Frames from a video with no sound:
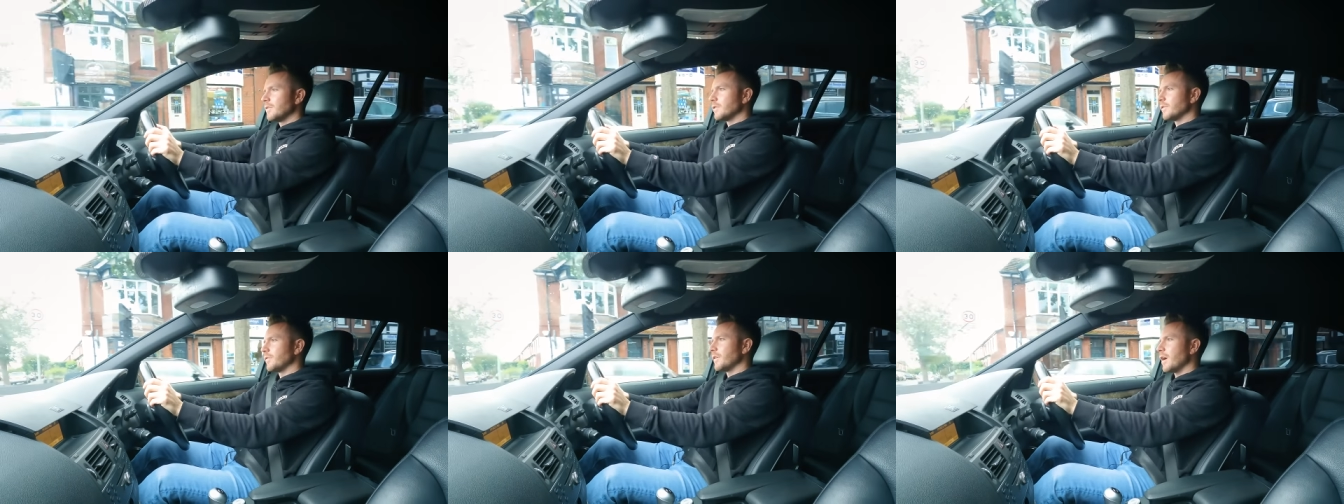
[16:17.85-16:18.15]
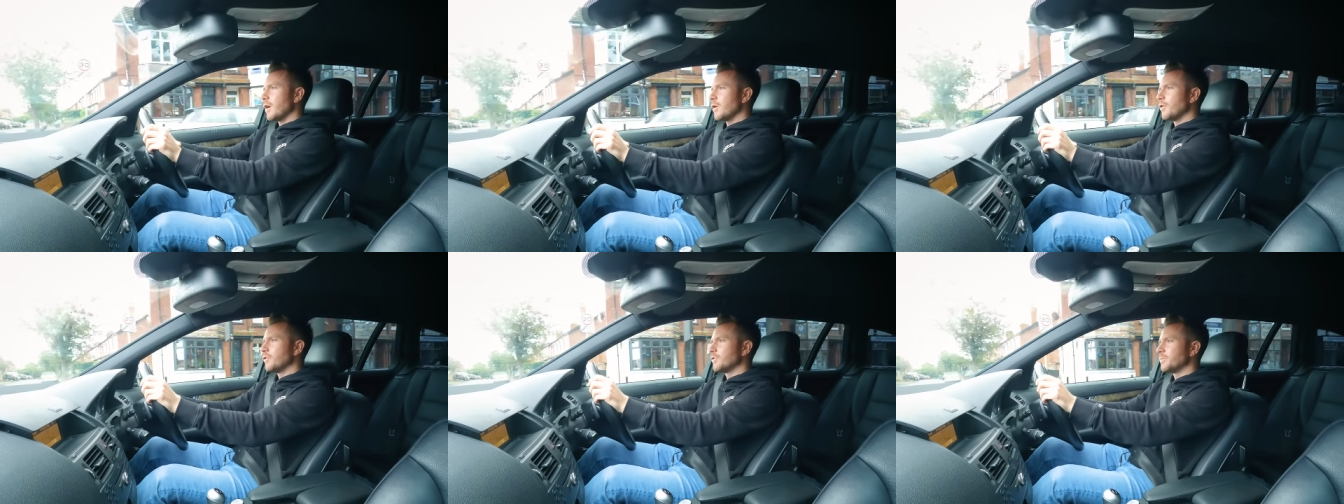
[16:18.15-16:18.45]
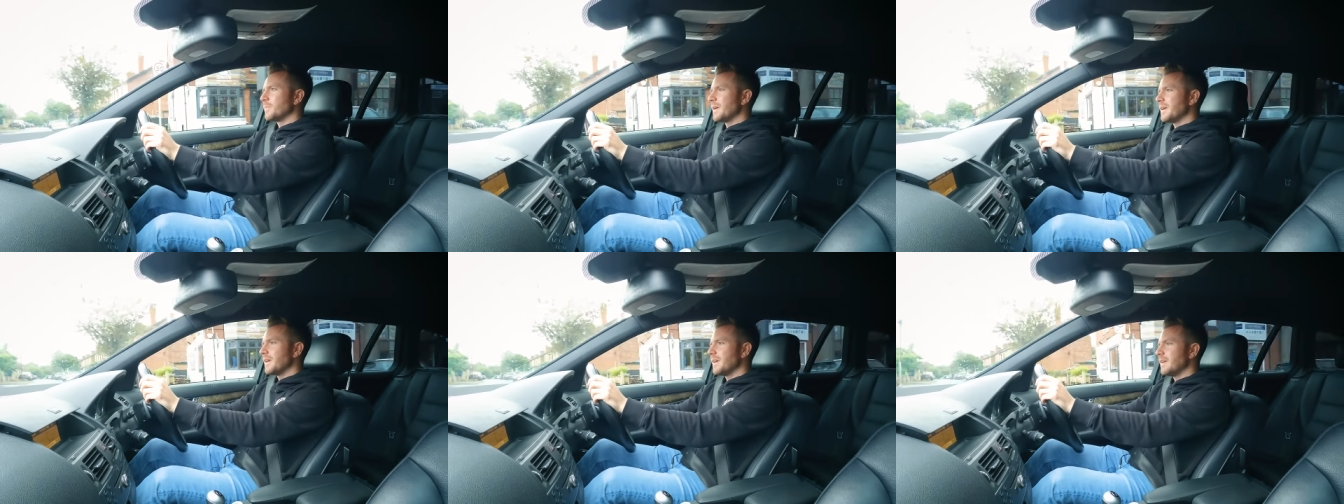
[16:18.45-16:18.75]
So if it
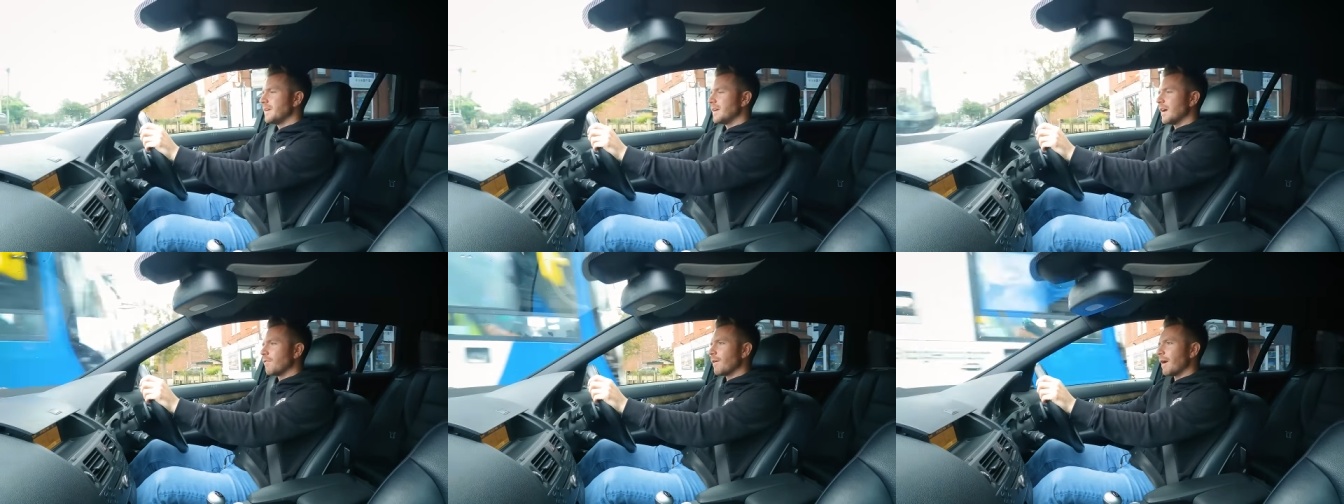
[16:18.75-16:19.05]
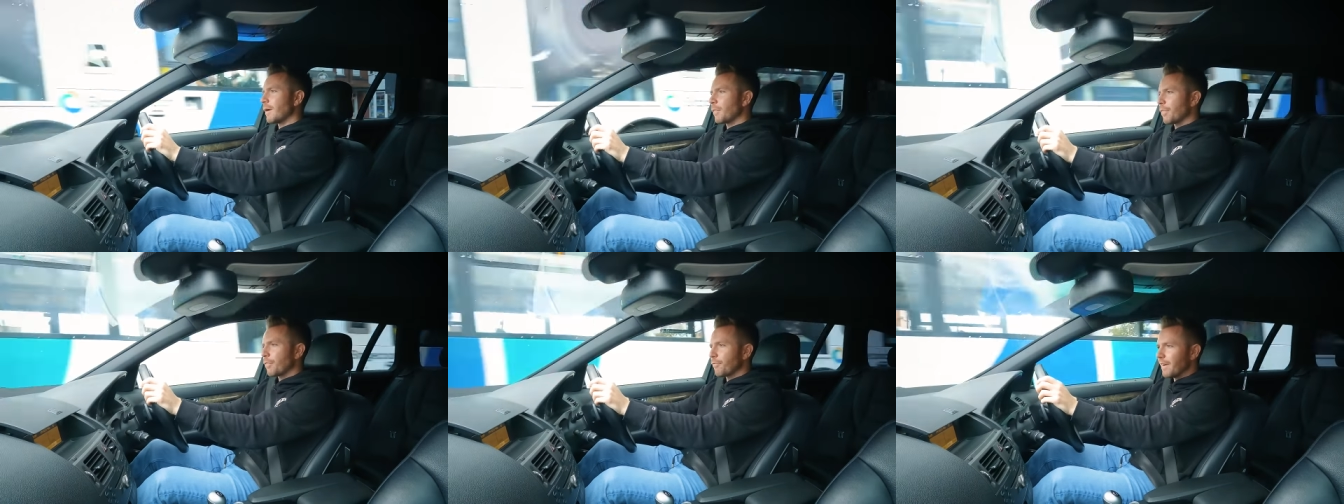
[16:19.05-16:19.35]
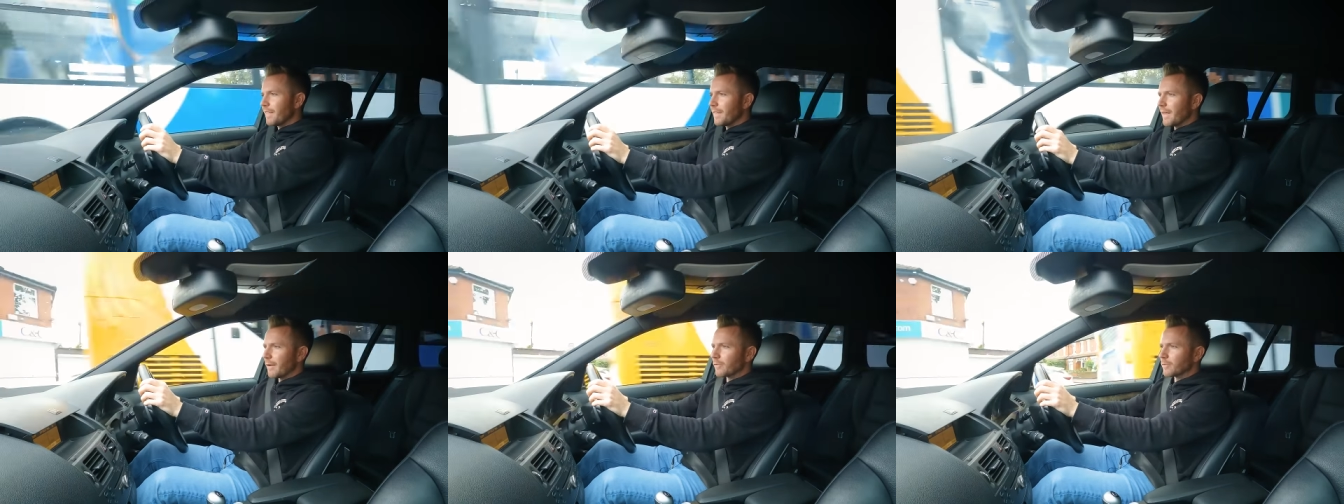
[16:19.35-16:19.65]
owes me around
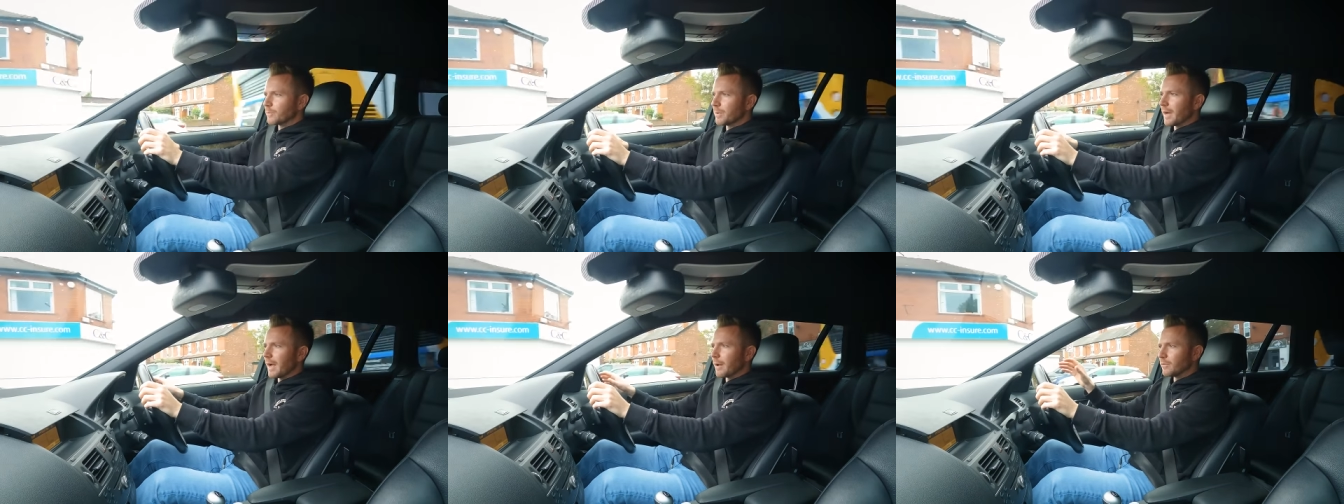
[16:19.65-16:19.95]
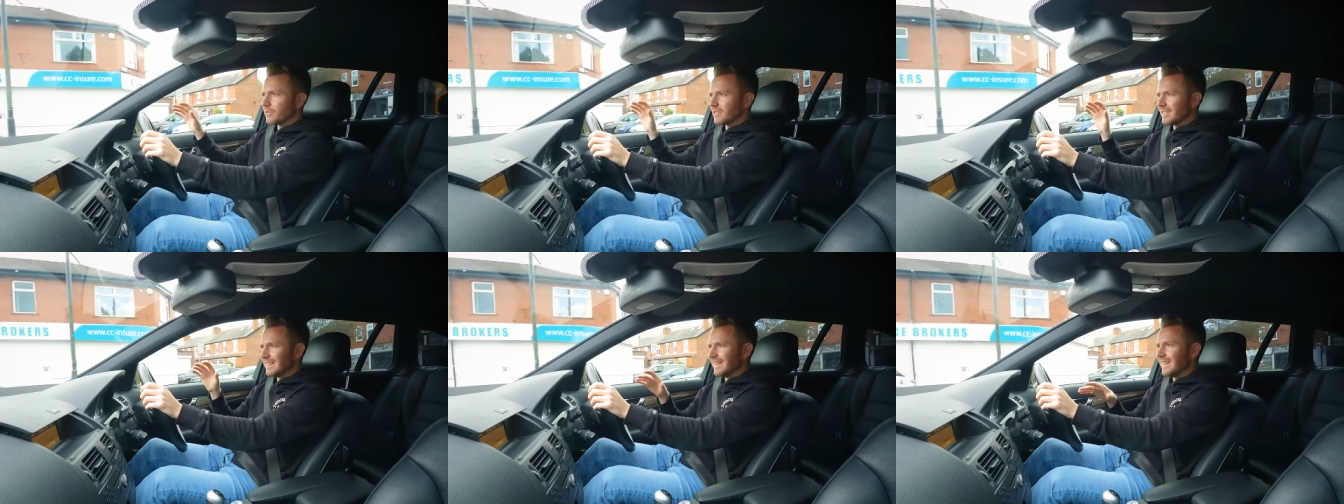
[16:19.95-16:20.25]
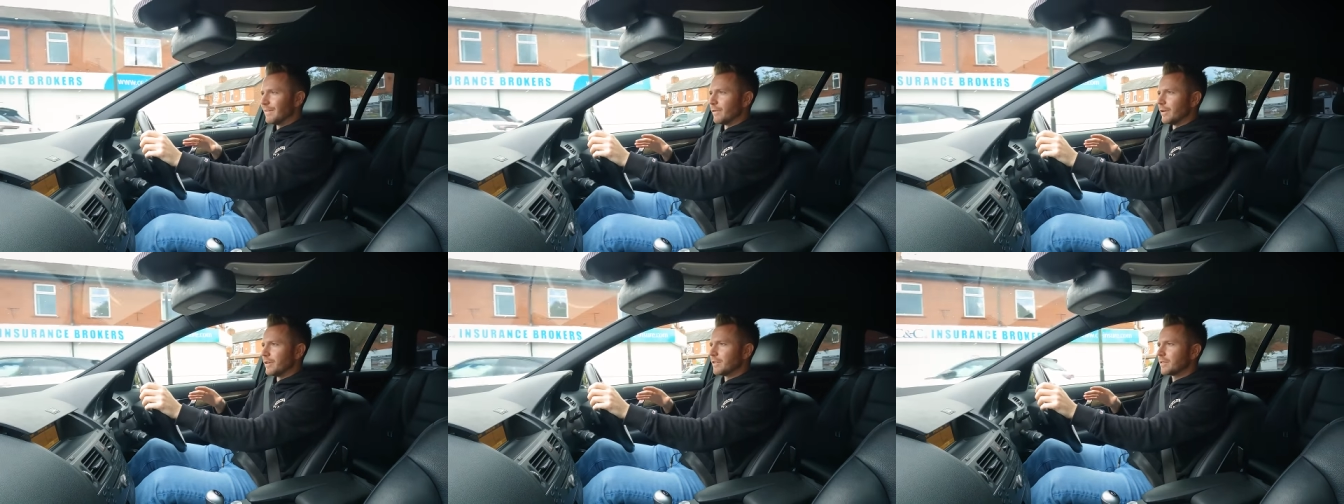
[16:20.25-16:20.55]
£3,000
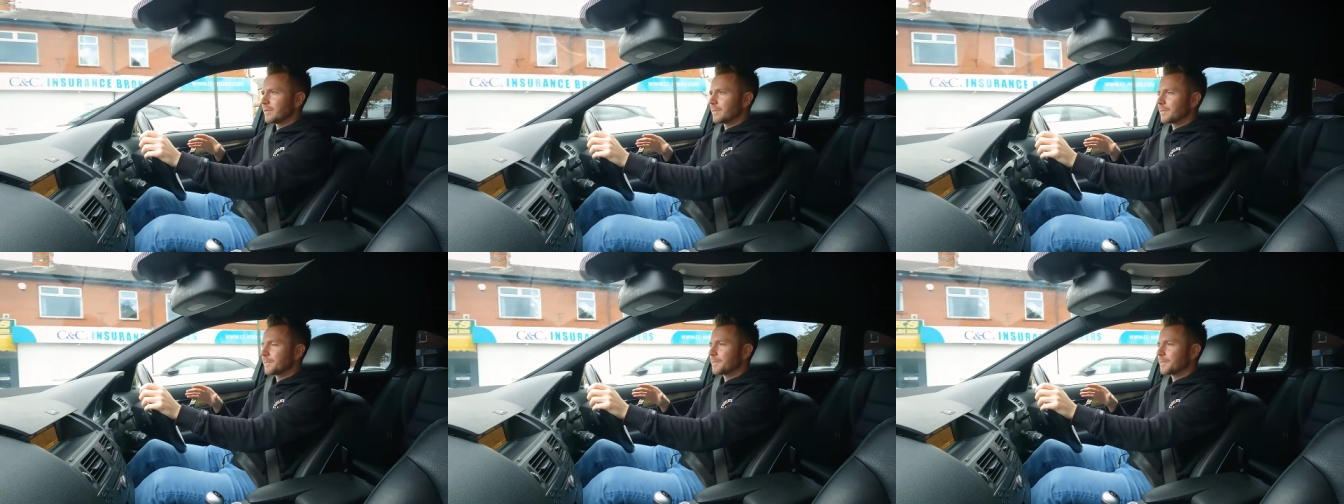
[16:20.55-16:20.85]
delivered,